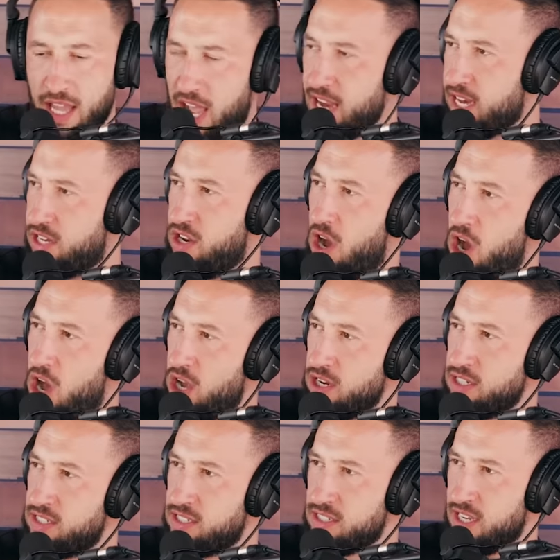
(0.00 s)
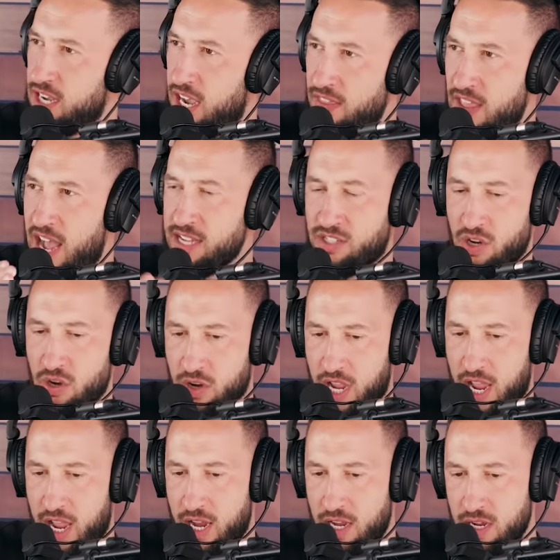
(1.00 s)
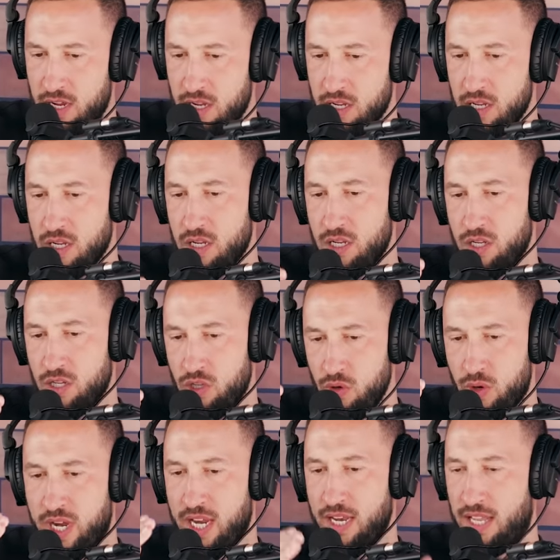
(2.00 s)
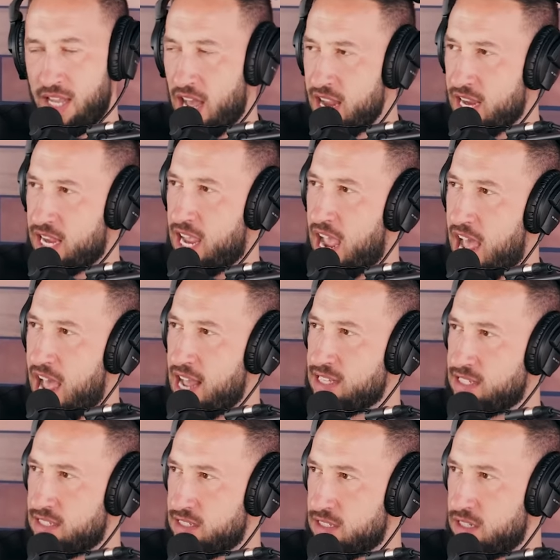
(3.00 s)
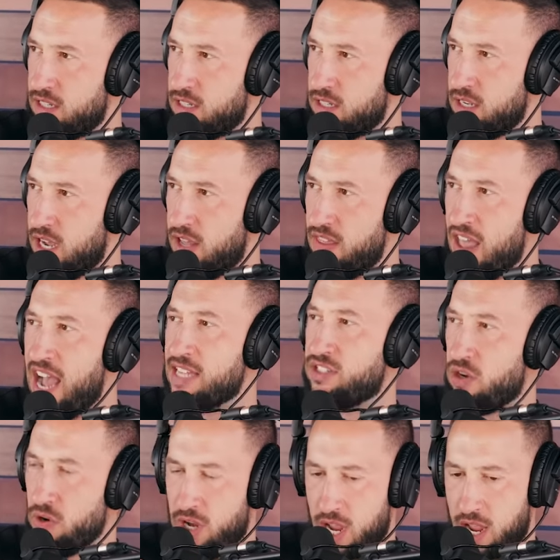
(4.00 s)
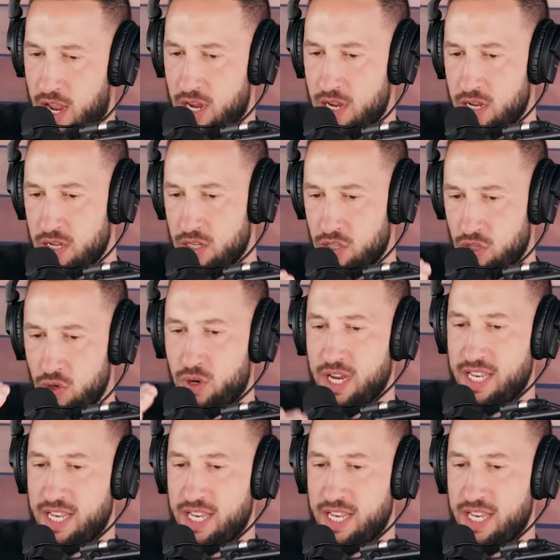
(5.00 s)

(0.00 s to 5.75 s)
like dogs and that's okay. You can like cats and that's okay. You